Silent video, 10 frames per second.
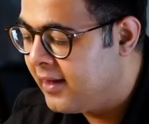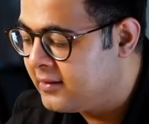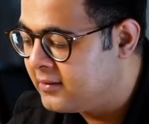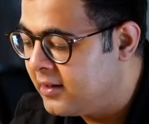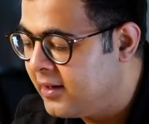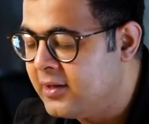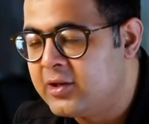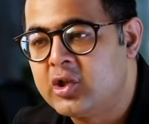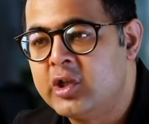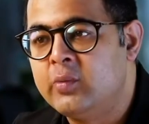there are certain
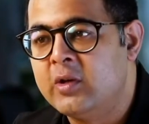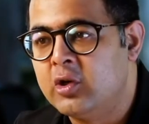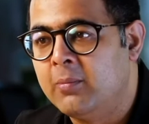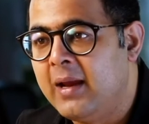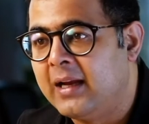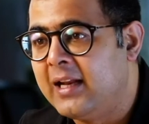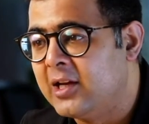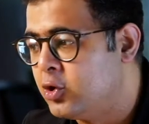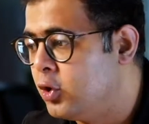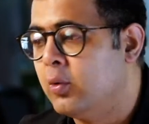decisions which you make
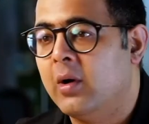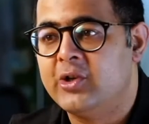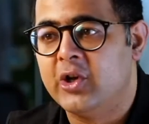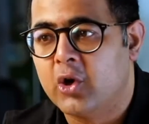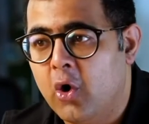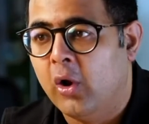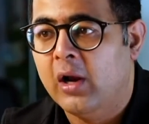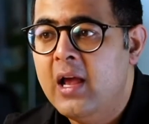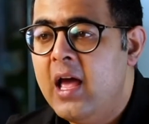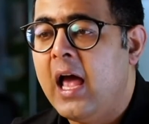takes you towards your goal,
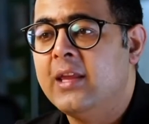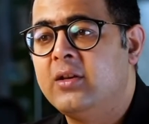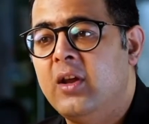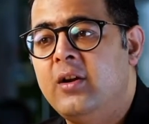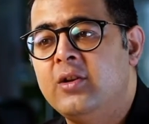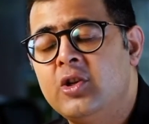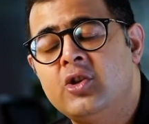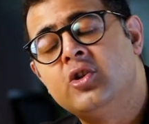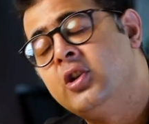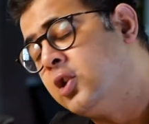and certain
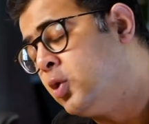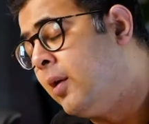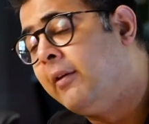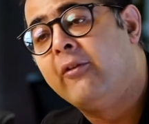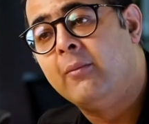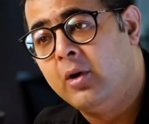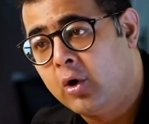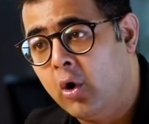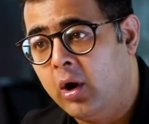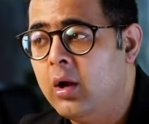decisions takes you away from your
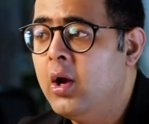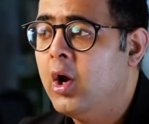goal.